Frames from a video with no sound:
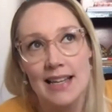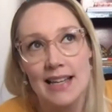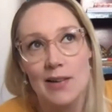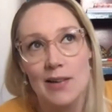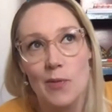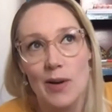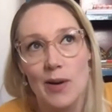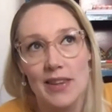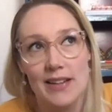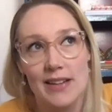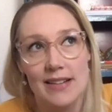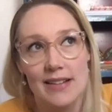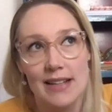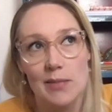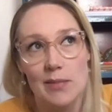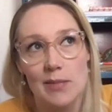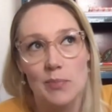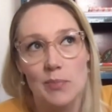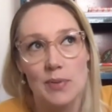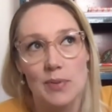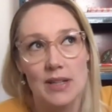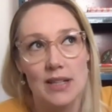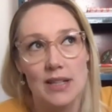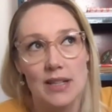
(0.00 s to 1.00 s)
whether it
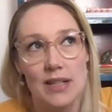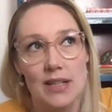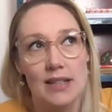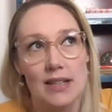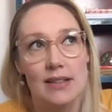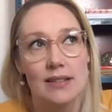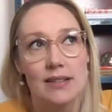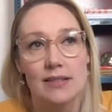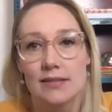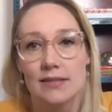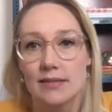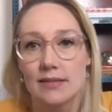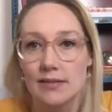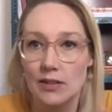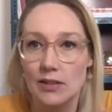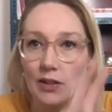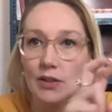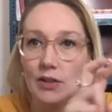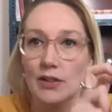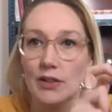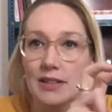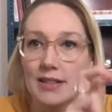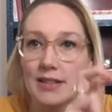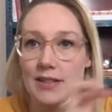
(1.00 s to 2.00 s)
be
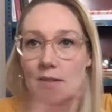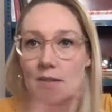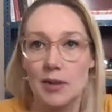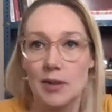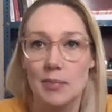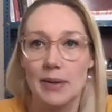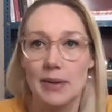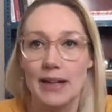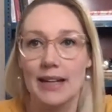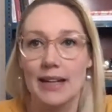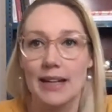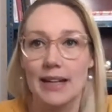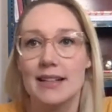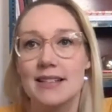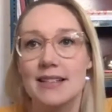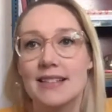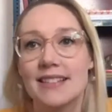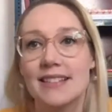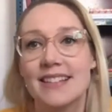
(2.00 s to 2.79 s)
good or bad,